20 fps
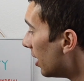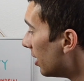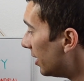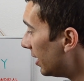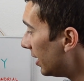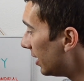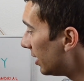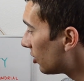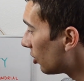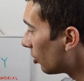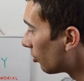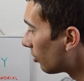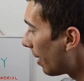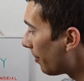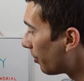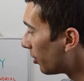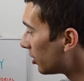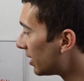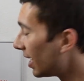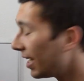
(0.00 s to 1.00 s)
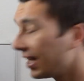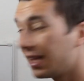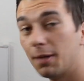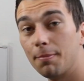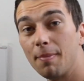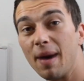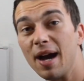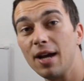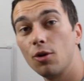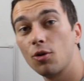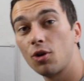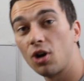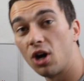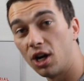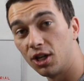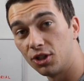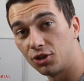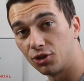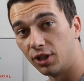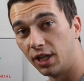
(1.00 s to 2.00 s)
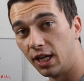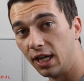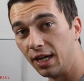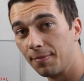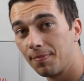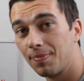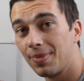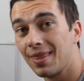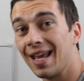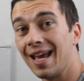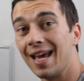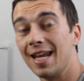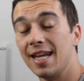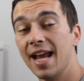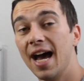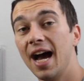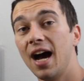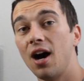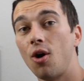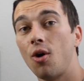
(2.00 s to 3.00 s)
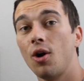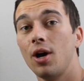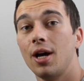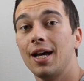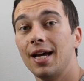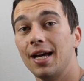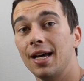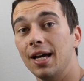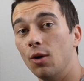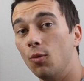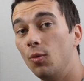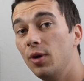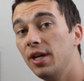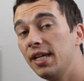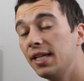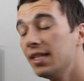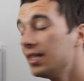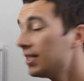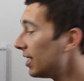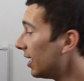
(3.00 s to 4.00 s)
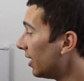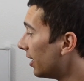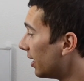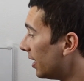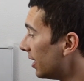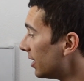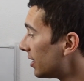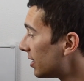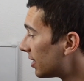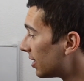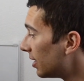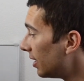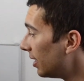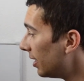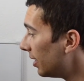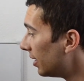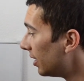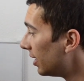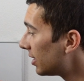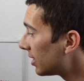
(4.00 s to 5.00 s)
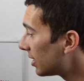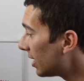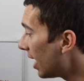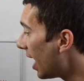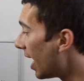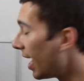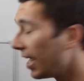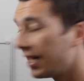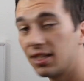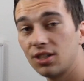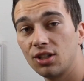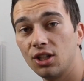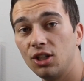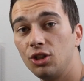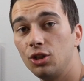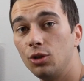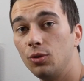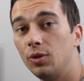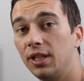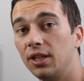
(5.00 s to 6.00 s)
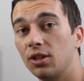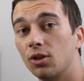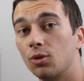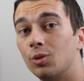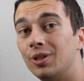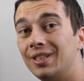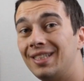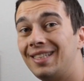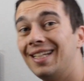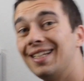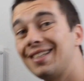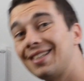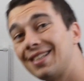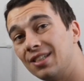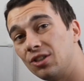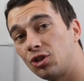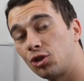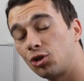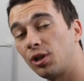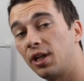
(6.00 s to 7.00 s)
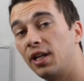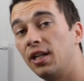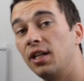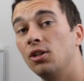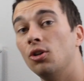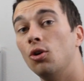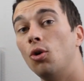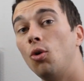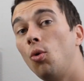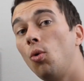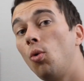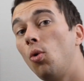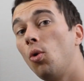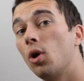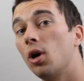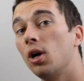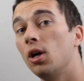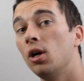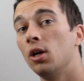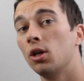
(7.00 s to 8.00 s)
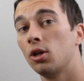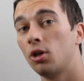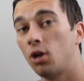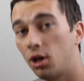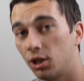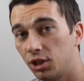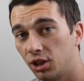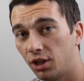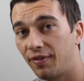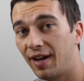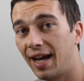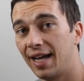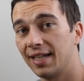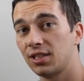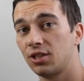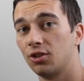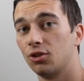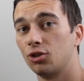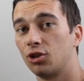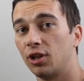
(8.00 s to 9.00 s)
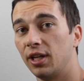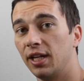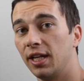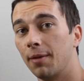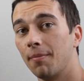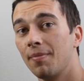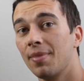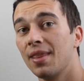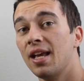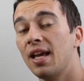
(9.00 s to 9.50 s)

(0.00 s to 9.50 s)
These are representing the mitochondria. Now, we can say that this guy is going to do either resistance training or cardiovascular training.